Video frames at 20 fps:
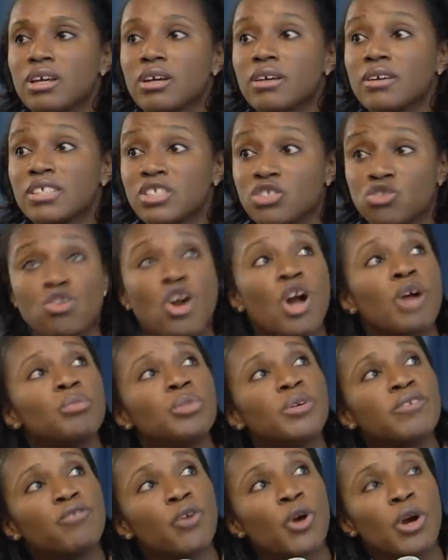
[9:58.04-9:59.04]
strong
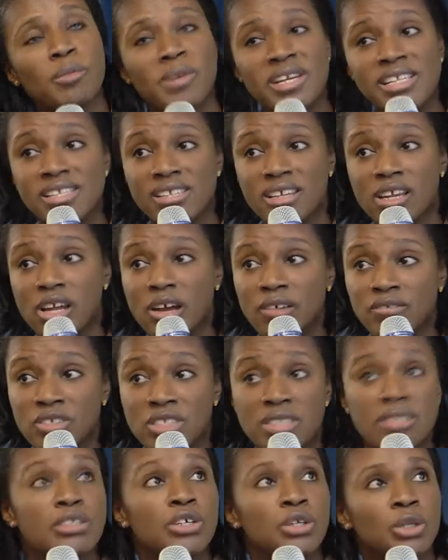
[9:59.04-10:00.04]
performance and have
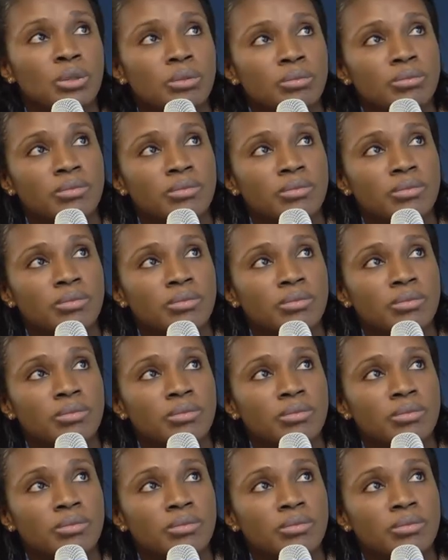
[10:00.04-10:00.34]
you know